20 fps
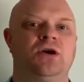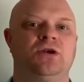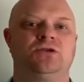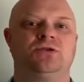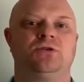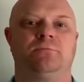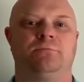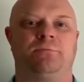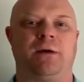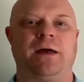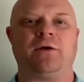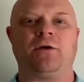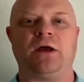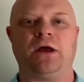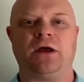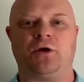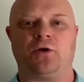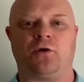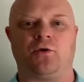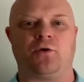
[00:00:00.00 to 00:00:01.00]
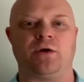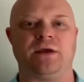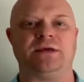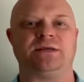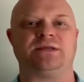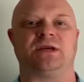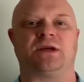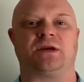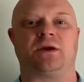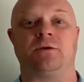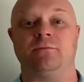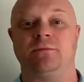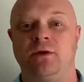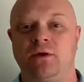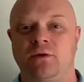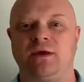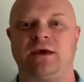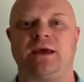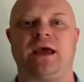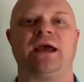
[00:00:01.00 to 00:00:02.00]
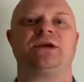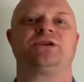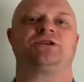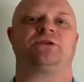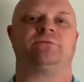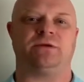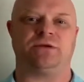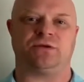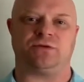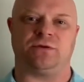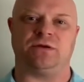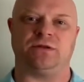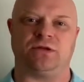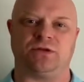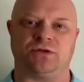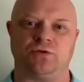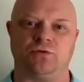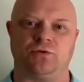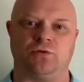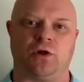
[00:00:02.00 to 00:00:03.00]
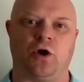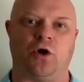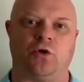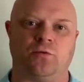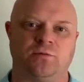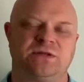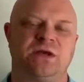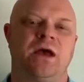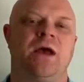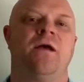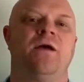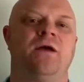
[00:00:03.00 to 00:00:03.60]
to better increase the communication between the two lobes.